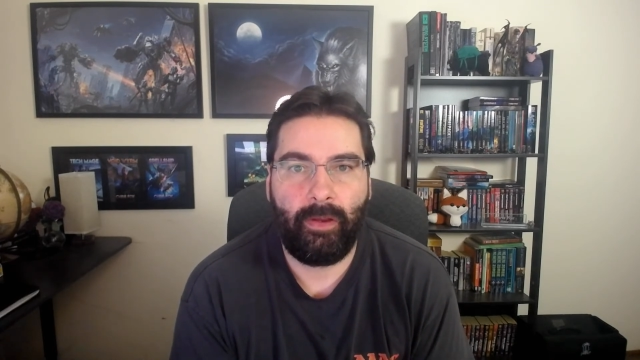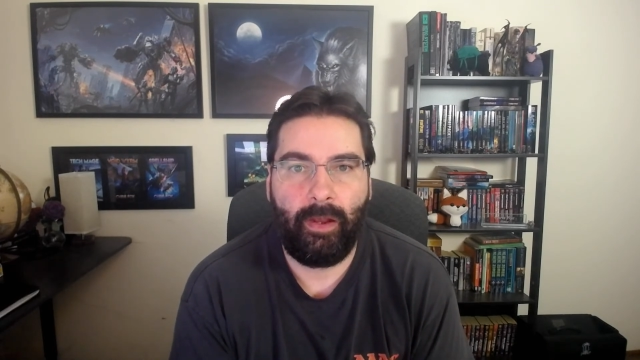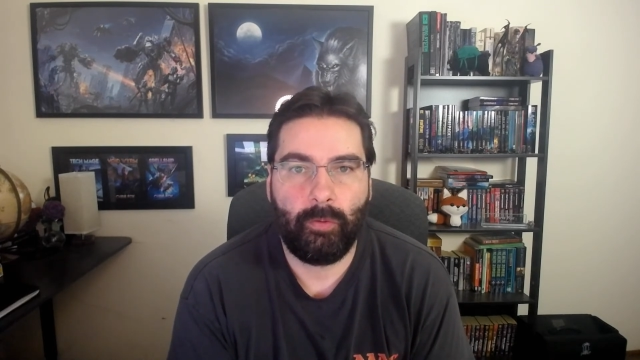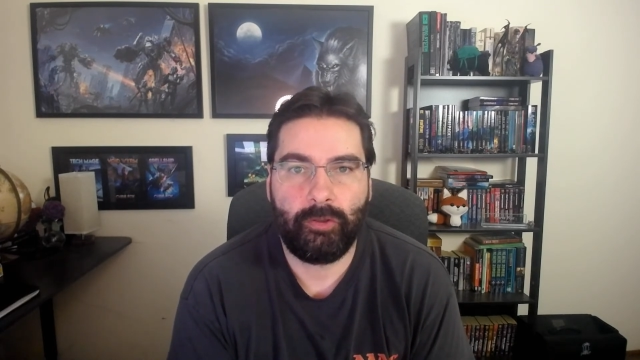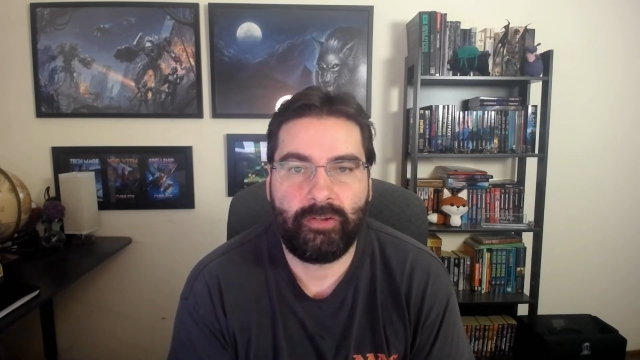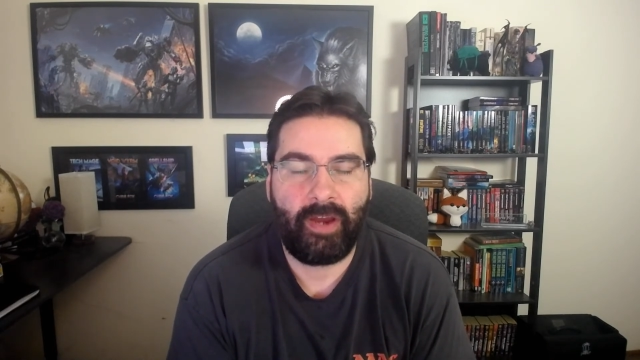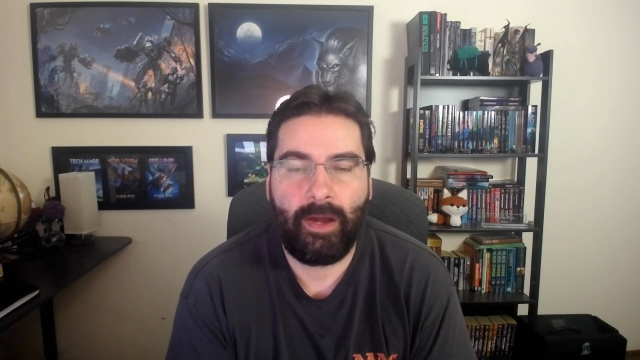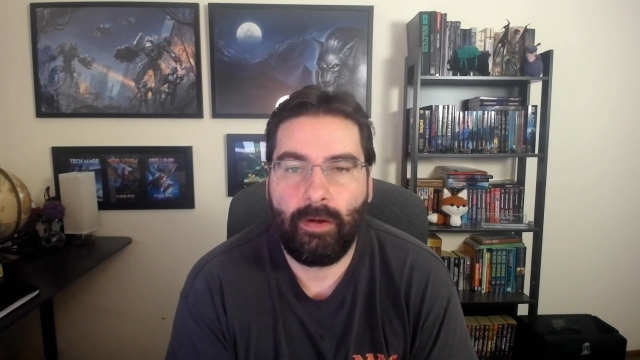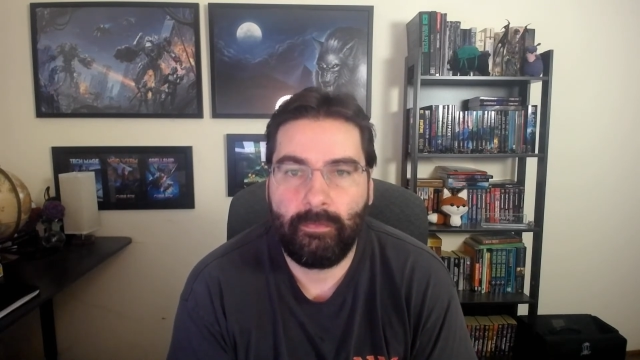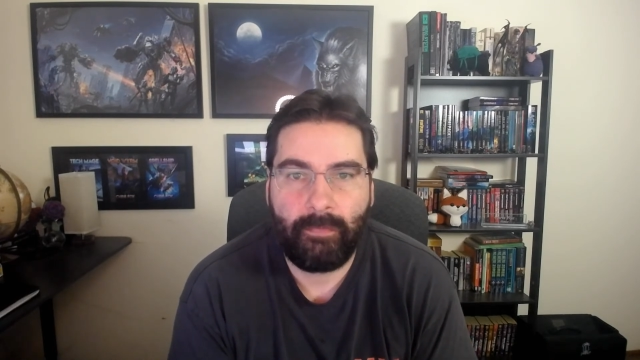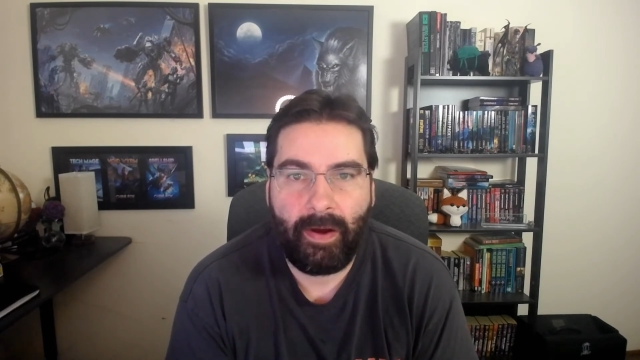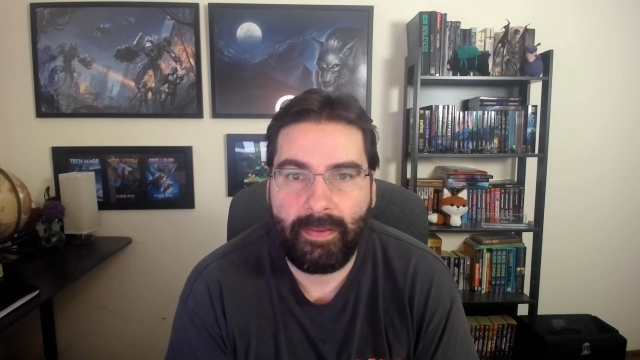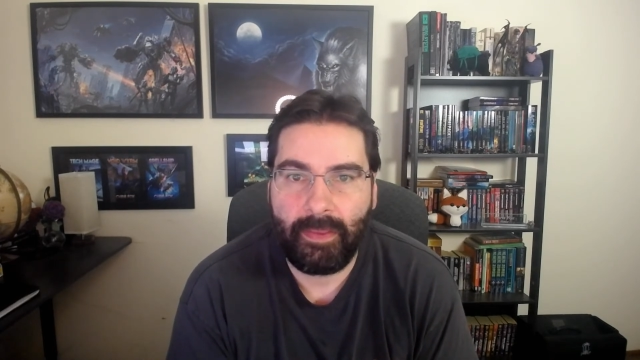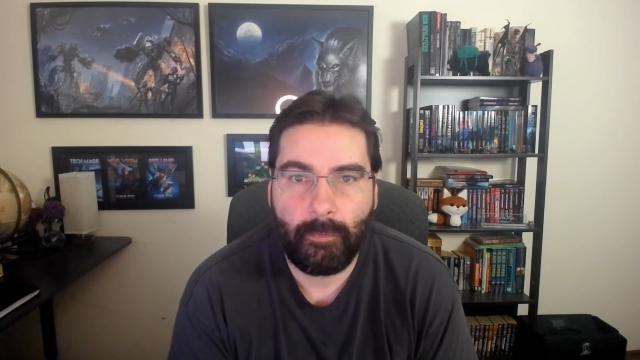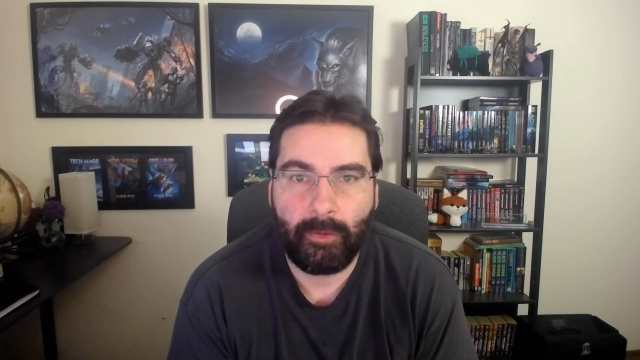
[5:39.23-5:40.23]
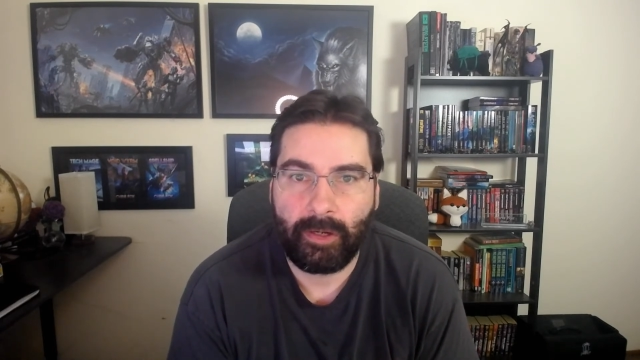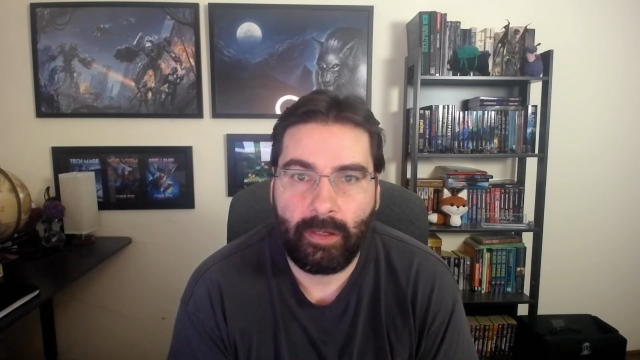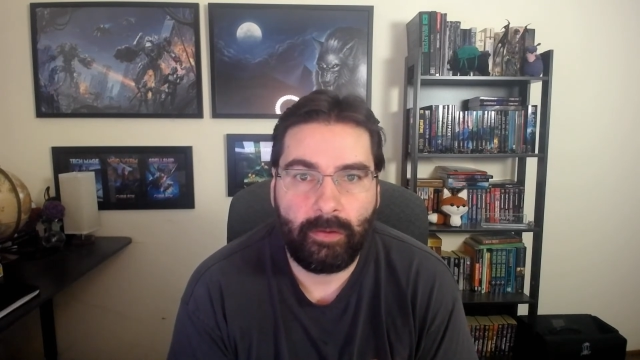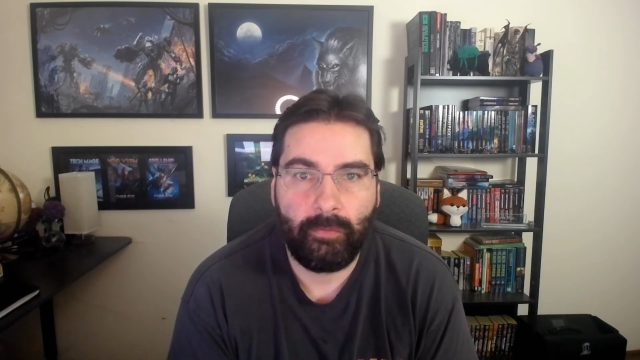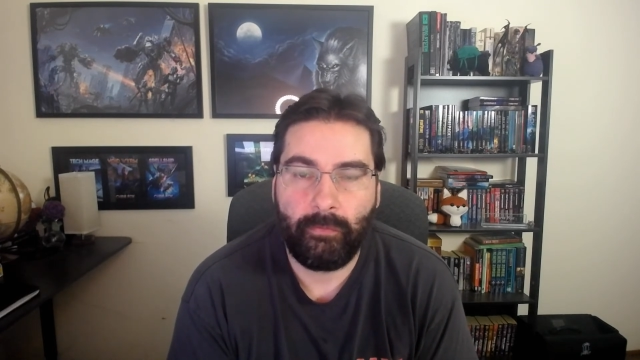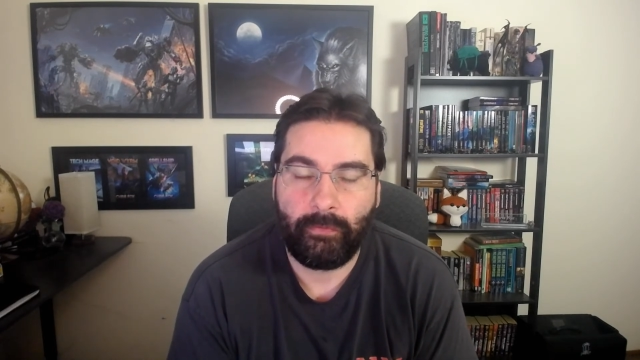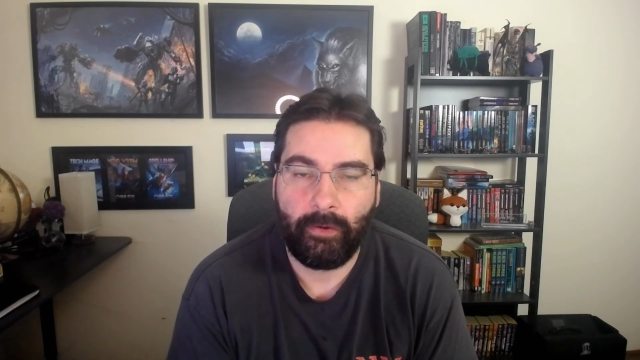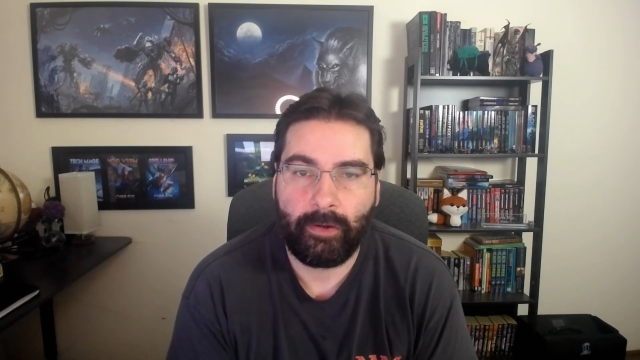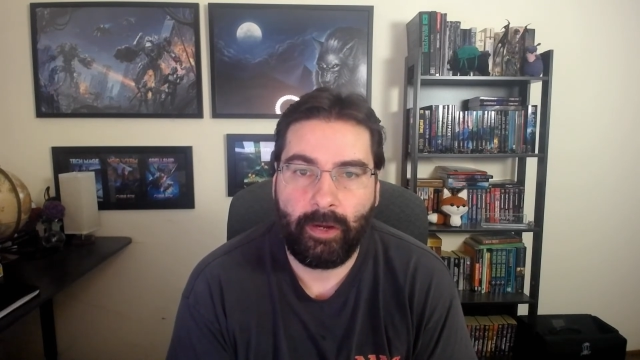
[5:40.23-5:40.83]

were terrified they were going to lose their